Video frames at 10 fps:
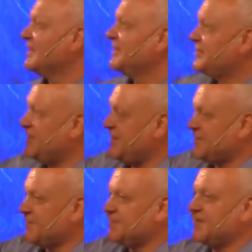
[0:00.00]

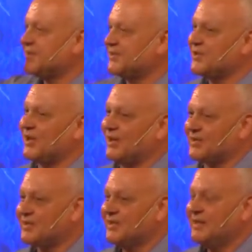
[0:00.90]
Jesus is in
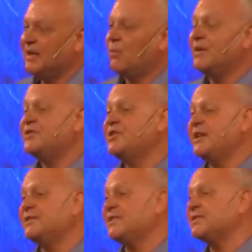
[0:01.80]
charge. When
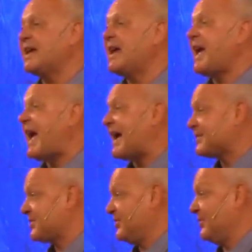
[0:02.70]
Jesus
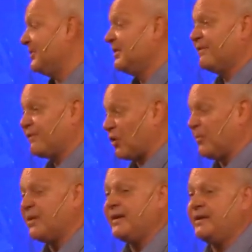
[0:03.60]
asks you
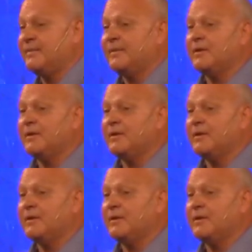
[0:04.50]
verbally